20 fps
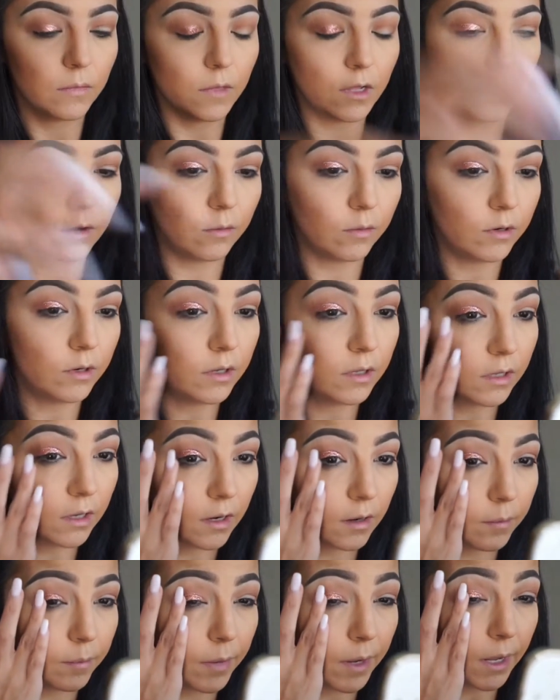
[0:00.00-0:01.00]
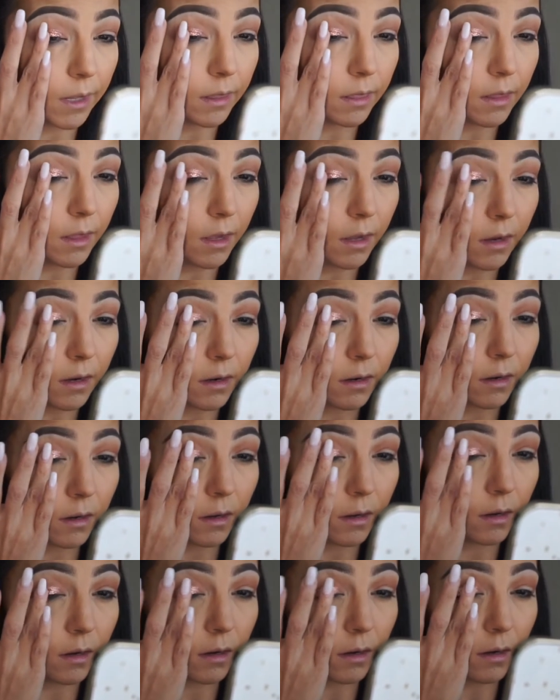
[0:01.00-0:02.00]
And we're just gonna pat that
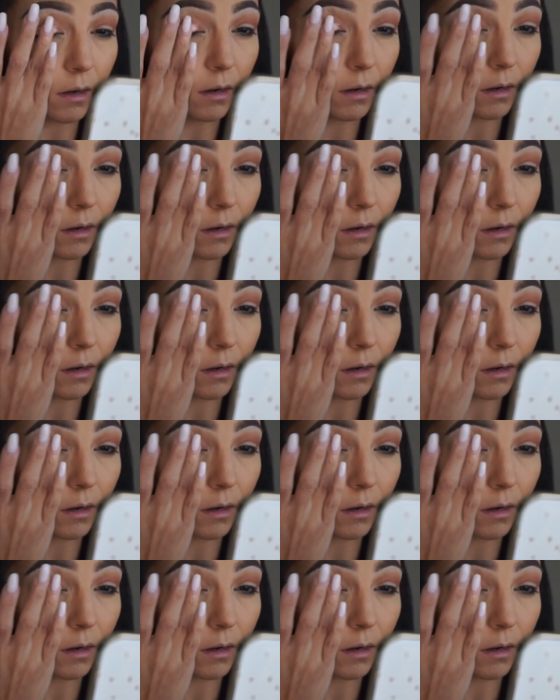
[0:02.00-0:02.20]
in.